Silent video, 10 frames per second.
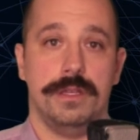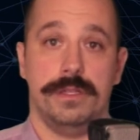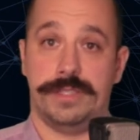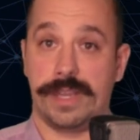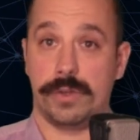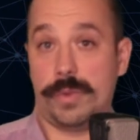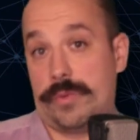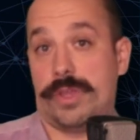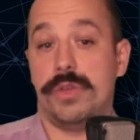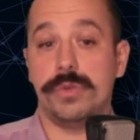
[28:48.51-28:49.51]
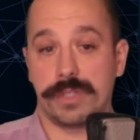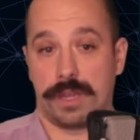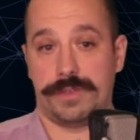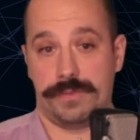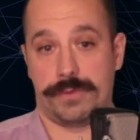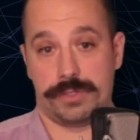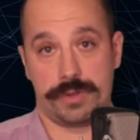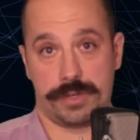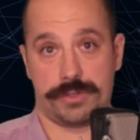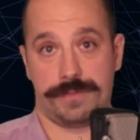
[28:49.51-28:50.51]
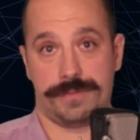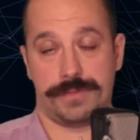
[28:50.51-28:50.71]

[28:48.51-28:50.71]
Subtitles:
Second, we reuse a lot of the infrastructure.